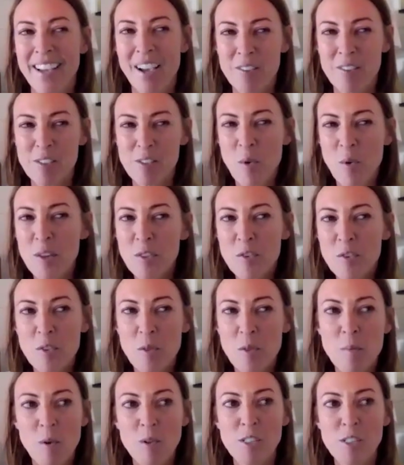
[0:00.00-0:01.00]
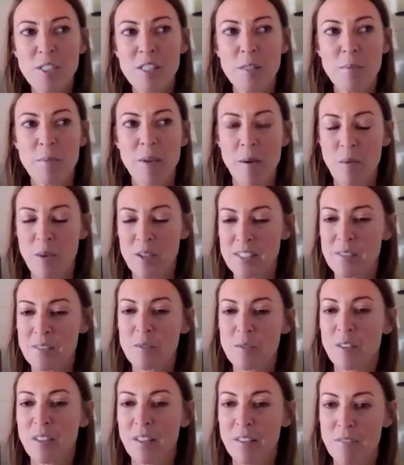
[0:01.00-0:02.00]
I was going through the motions, but I
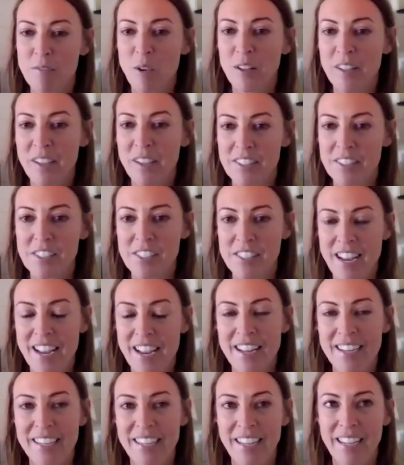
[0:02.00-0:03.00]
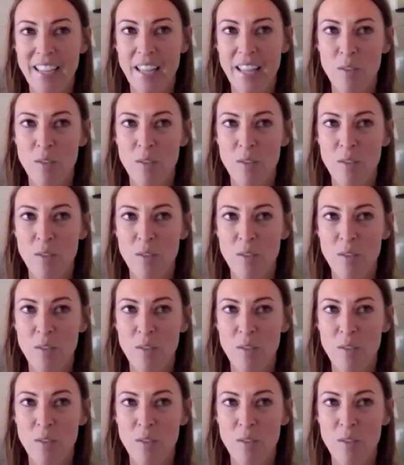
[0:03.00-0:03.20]
wasn't really fully understanding.